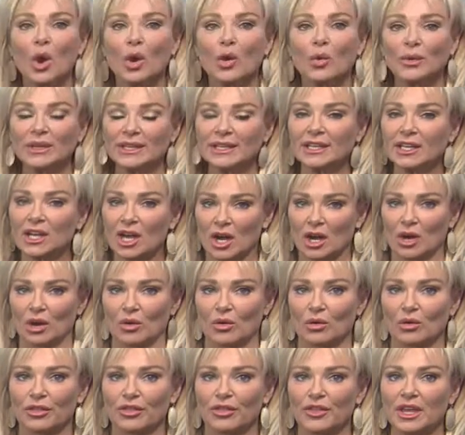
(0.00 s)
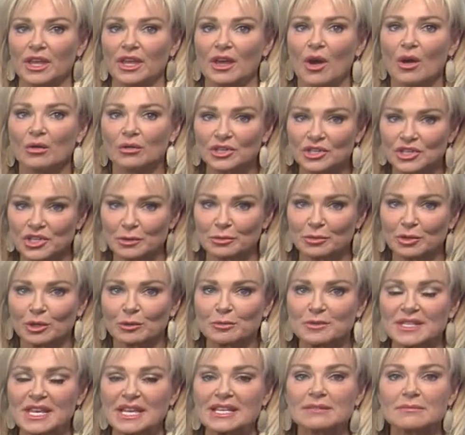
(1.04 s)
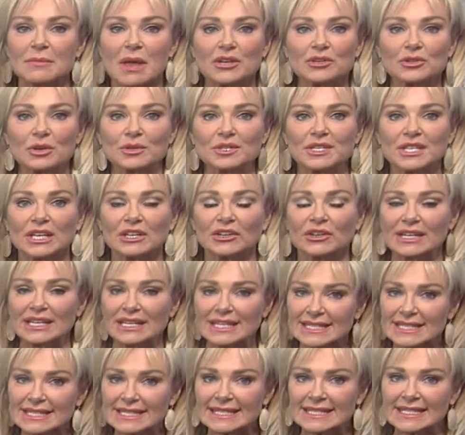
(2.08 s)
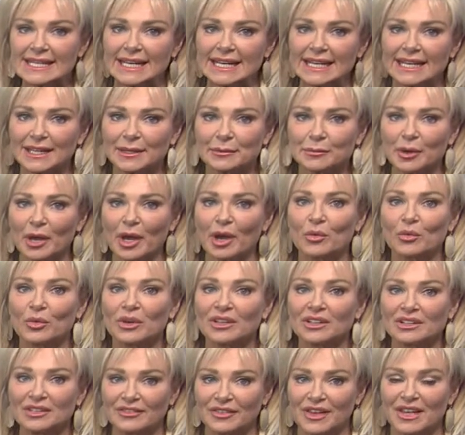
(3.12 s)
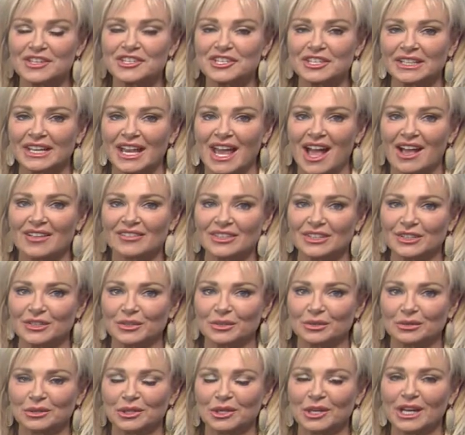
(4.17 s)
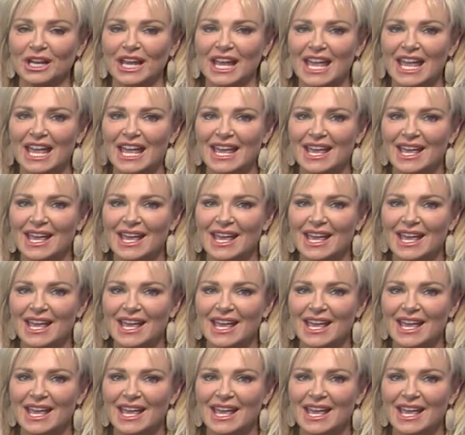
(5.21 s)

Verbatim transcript: Where will it go? The ownership group says Metro Center is staying, but will eventually have a new look.